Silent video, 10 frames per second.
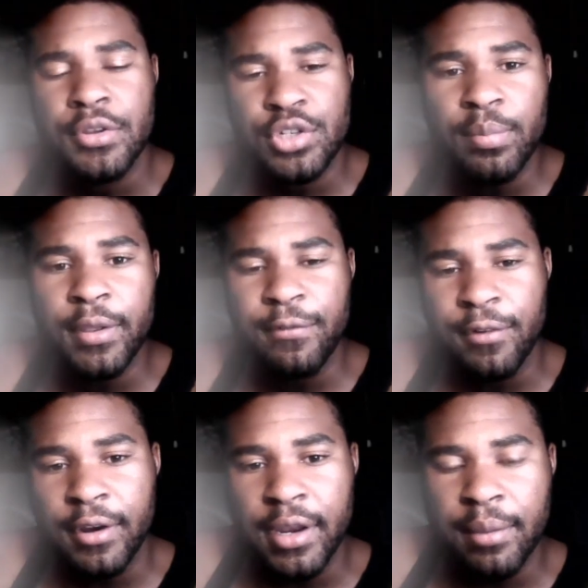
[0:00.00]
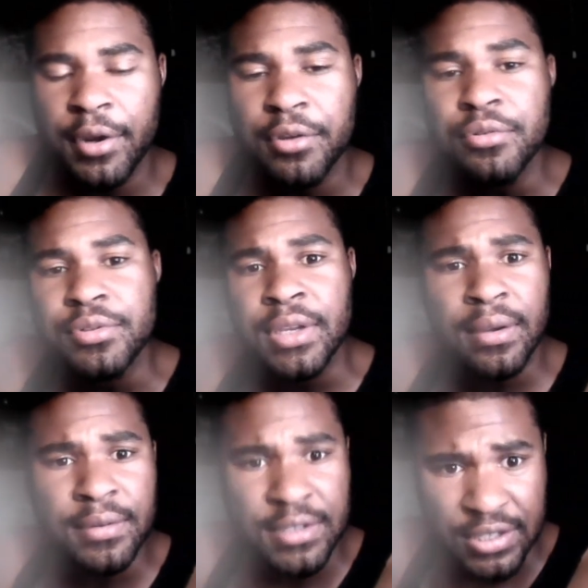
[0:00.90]
Tubi for anybody who's
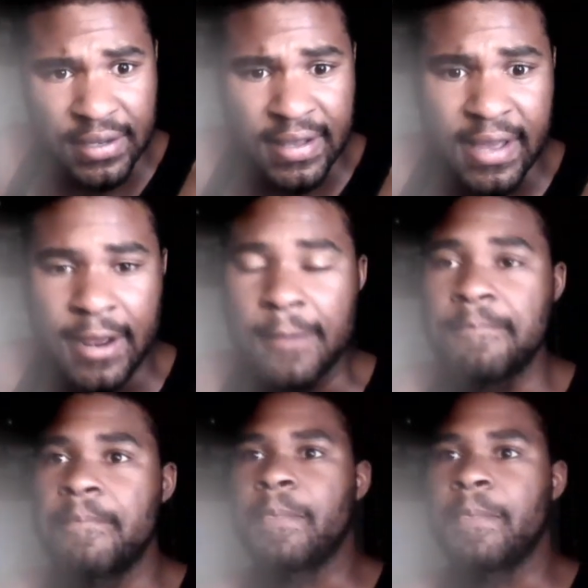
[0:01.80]
curious to check that out.